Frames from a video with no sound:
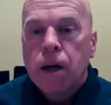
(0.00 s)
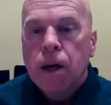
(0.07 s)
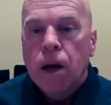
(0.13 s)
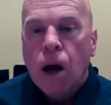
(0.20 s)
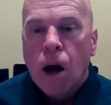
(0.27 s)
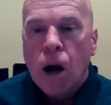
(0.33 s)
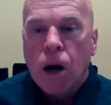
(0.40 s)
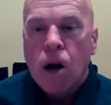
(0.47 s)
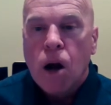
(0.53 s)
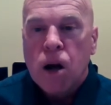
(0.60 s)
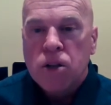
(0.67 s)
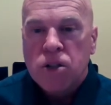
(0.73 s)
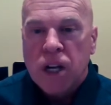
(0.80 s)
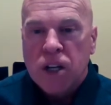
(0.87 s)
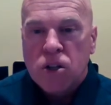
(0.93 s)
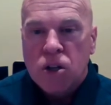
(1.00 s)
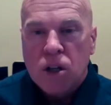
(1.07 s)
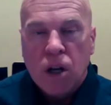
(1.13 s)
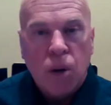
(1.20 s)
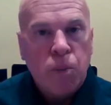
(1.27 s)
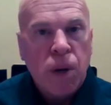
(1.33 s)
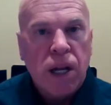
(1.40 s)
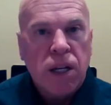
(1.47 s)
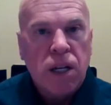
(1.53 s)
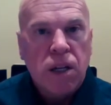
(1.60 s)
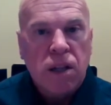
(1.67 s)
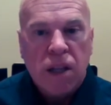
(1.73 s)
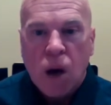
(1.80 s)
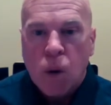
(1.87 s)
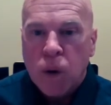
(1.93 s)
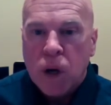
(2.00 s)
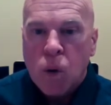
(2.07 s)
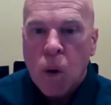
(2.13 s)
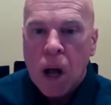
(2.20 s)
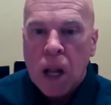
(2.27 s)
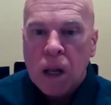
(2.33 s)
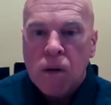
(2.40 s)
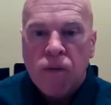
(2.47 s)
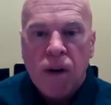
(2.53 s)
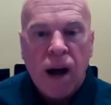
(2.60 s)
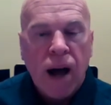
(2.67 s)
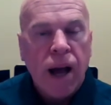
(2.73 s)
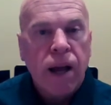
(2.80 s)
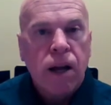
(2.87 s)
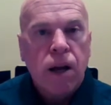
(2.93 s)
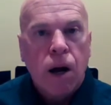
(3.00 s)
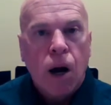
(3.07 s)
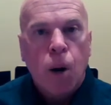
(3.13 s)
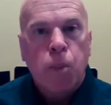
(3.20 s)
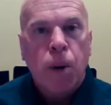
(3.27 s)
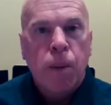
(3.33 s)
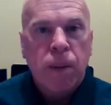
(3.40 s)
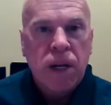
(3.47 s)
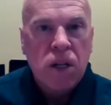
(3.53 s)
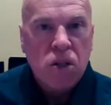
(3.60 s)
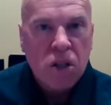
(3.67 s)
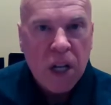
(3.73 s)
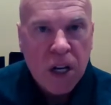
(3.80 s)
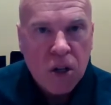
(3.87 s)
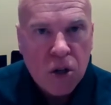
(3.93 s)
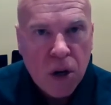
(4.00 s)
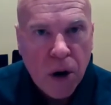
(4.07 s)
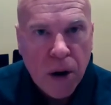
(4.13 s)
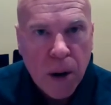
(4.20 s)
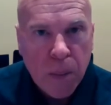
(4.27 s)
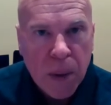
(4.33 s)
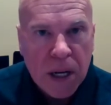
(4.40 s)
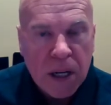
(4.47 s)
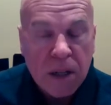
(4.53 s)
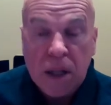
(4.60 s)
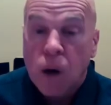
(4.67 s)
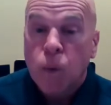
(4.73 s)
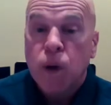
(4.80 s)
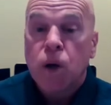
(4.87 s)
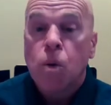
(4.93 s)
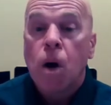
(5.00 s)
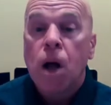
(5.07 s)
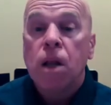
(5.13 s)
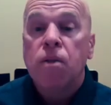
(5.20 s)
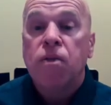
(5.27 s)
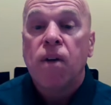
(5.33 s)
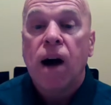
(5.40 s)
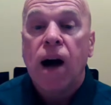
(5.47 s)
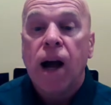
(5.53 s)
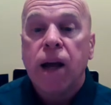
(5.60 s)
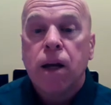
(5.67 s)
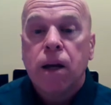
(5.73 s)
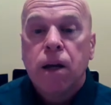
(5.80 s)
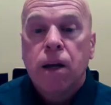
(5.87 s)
our causation opinion, that we qualify our permanent and stationary opinion, that we qualify